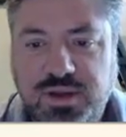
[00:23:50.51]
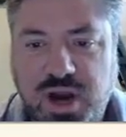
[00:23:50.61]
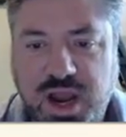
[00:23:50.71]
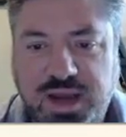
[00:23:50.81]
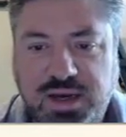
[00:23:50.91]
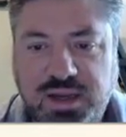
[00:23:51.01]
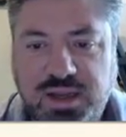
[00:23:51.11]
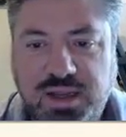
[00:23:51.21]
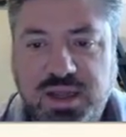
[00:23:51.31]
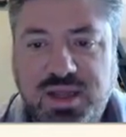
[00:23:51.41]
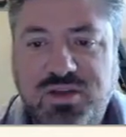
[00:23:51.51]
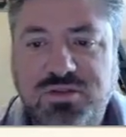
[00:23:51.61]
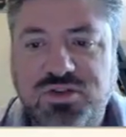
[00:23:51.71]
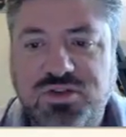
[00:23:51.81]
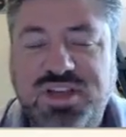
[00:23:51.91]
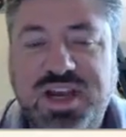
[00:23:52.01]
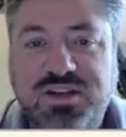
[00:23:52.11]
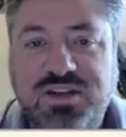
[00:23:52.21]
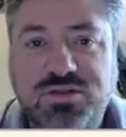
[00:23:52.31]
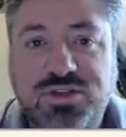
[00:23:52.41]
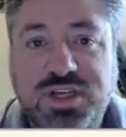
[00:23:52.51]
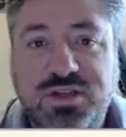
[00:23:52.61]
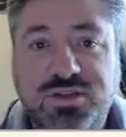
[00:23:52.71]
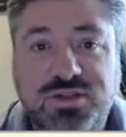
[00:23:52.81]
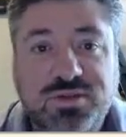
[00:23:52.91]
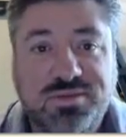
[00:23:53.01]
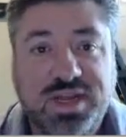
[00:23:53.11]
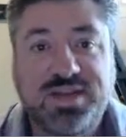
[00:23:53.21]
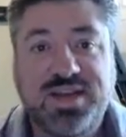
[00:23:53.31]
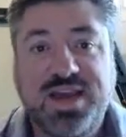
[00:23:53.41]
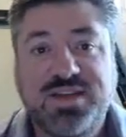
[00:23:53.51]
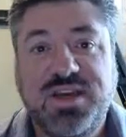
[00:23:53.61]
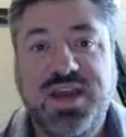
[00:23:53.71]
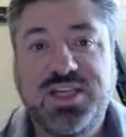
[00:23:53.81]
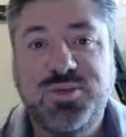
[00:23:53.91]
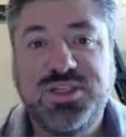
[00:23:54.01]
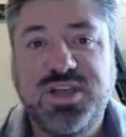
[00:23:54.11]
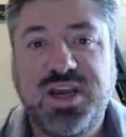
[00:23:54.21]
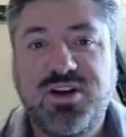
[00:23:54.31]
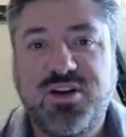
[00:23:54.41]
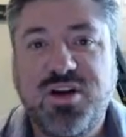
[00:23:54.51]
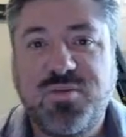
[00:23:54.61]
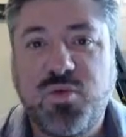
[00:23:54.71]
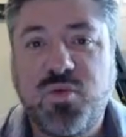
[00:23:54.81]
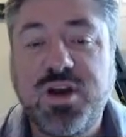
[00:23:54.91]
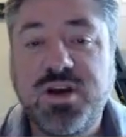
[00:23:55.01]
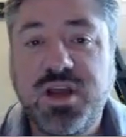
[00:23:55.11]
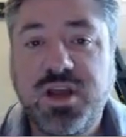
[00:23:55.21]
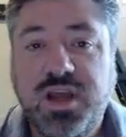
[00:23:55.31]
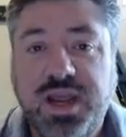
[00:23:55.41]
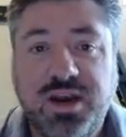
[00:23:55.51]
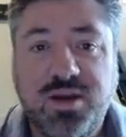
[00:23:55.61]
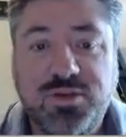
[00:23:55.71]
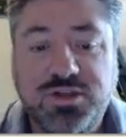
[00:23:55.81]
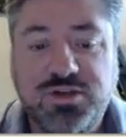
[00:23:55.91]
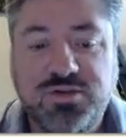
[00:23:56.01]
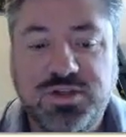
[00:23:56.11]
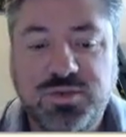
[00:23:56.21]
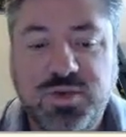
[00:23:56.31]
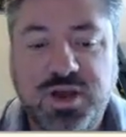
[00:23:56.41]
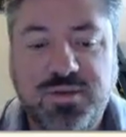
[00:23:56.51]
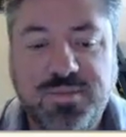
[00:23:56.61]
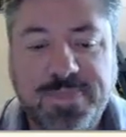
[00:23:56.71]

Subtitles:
All right? Those are technical skills. That ties to NASB standard number 1 and number 2 as well.